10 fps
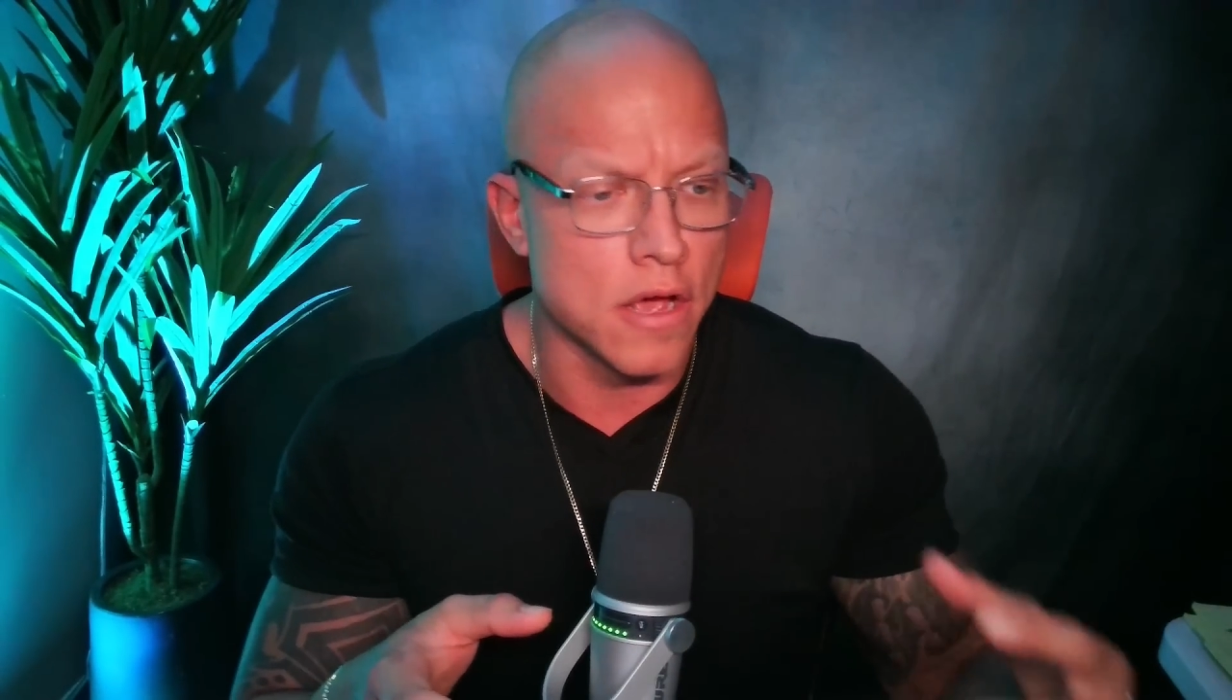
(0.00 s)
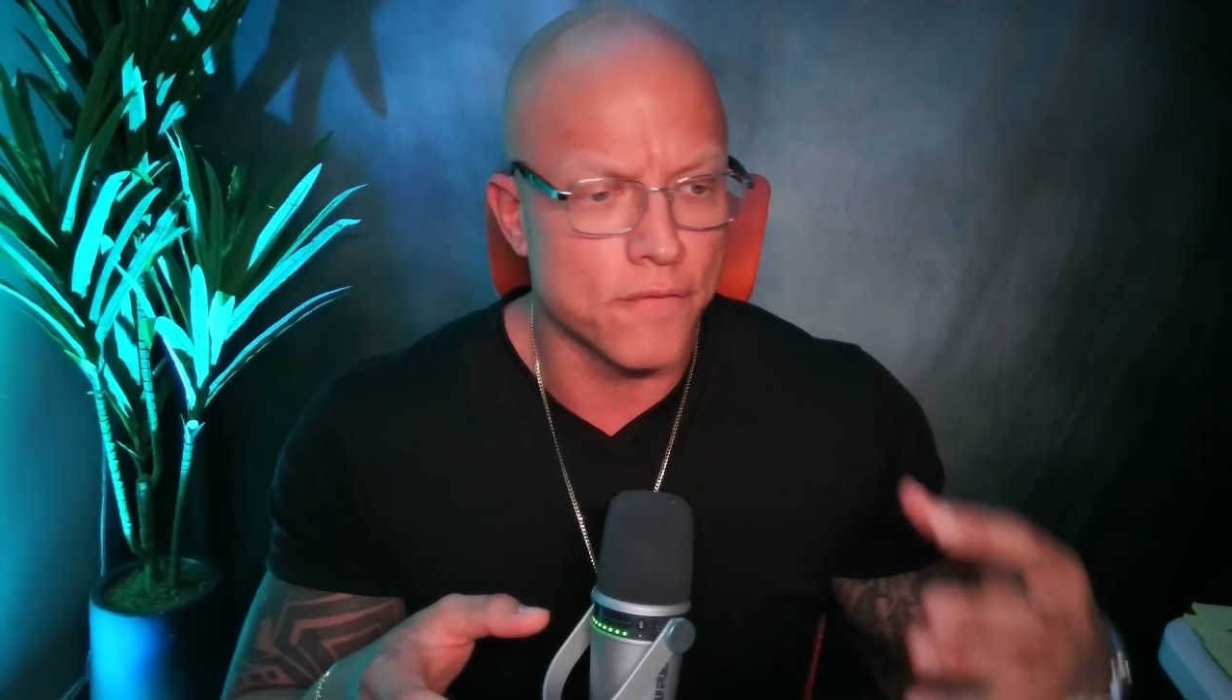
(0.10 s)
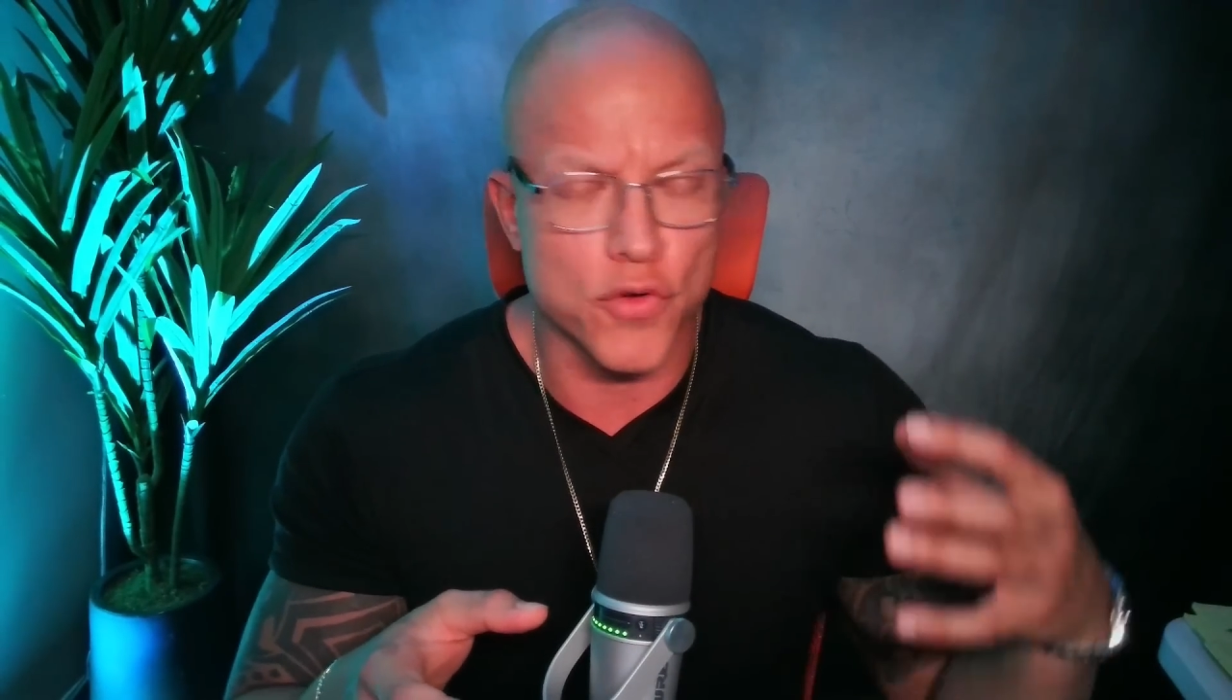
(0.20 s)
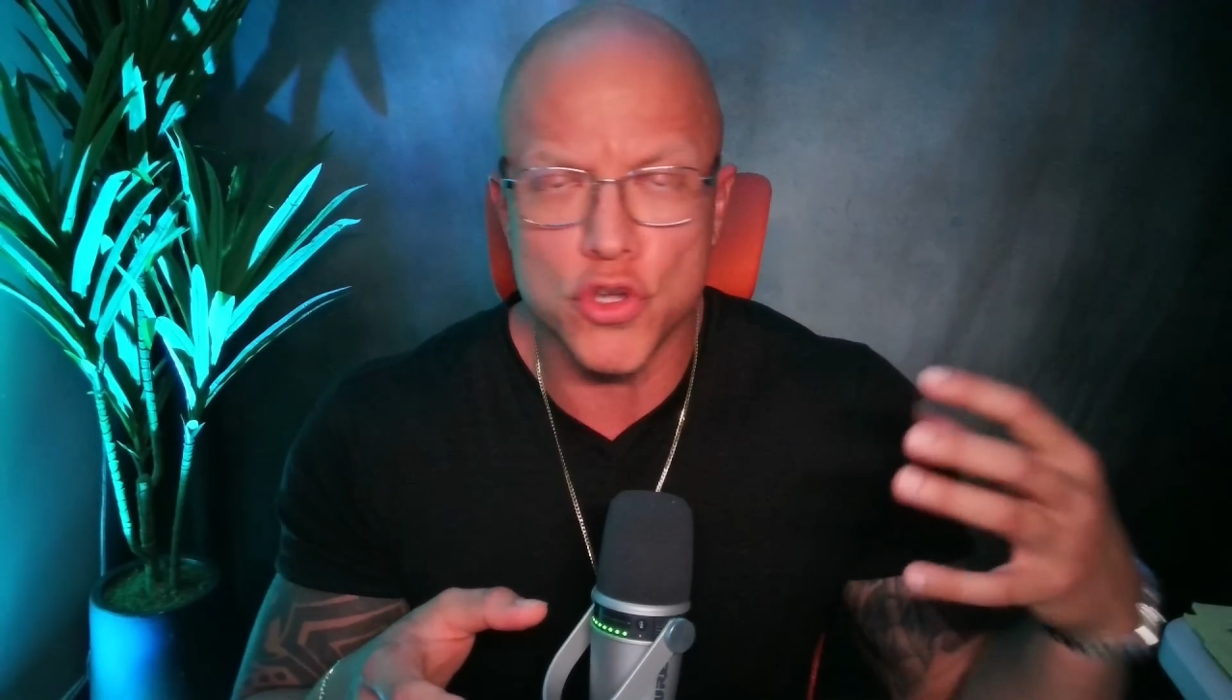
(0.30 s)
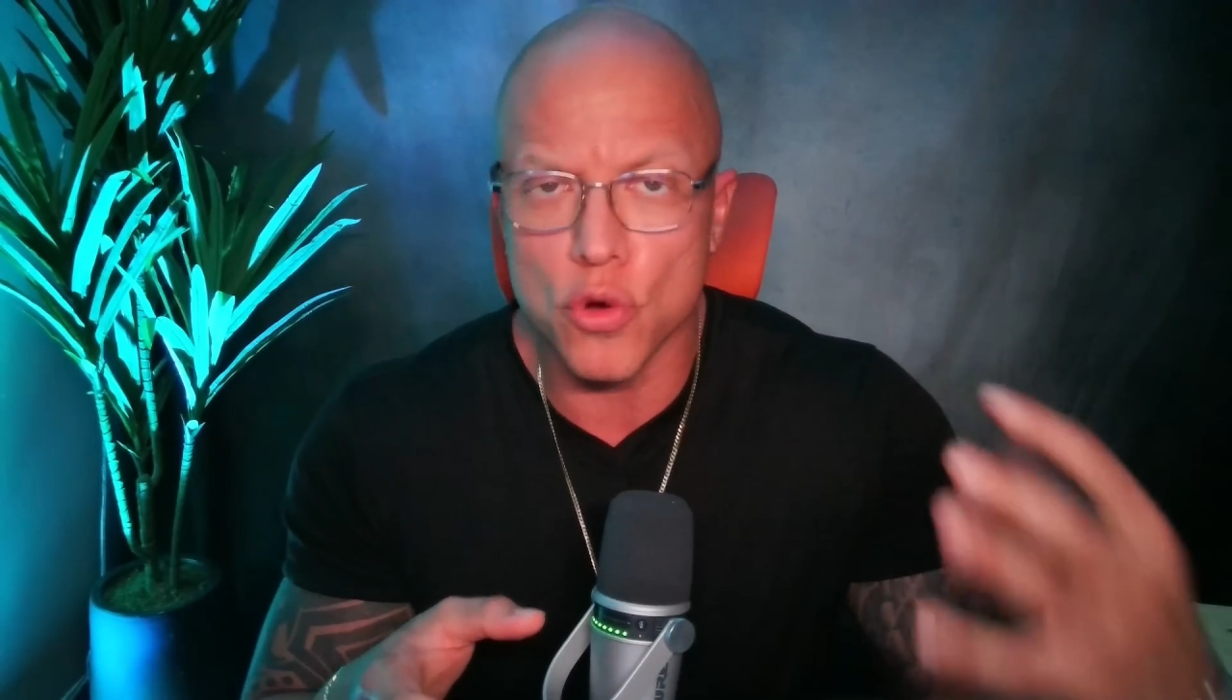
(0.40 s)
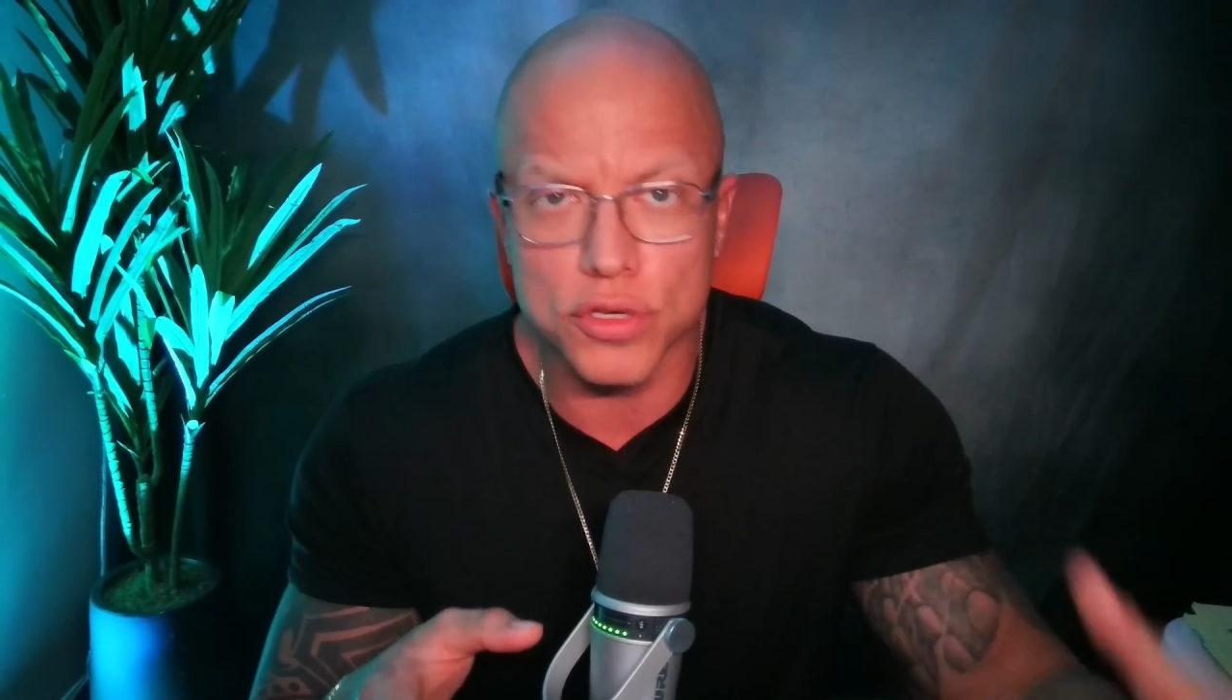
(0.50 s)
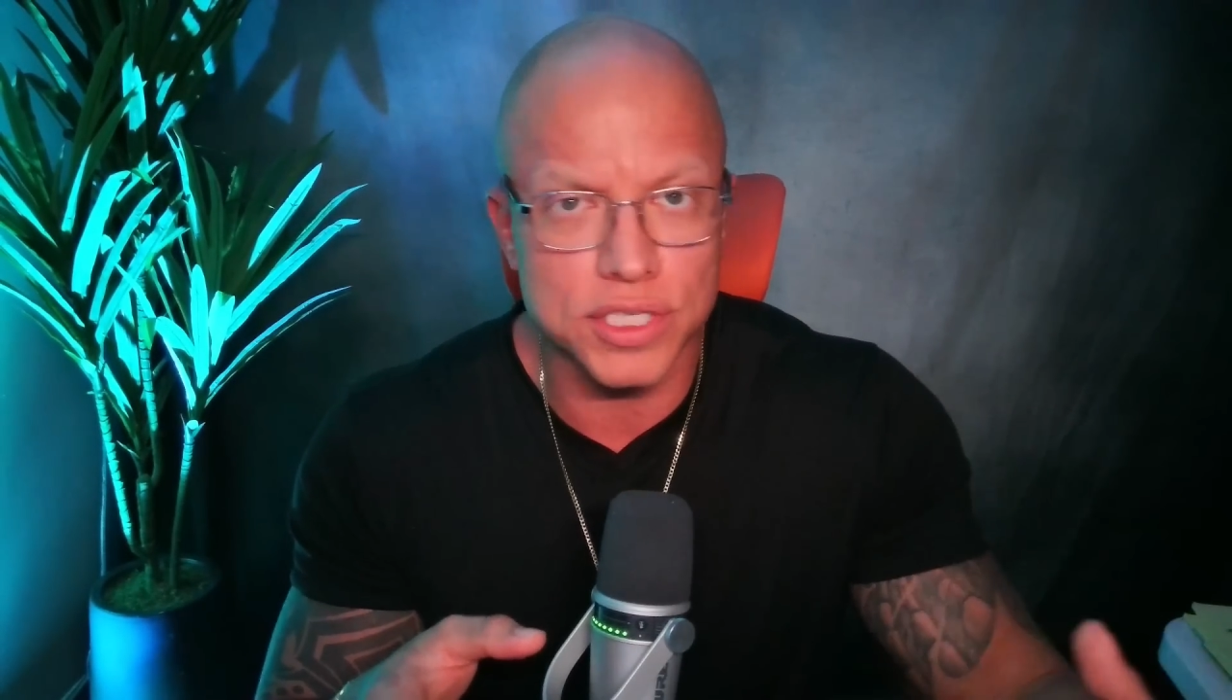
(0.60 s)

for your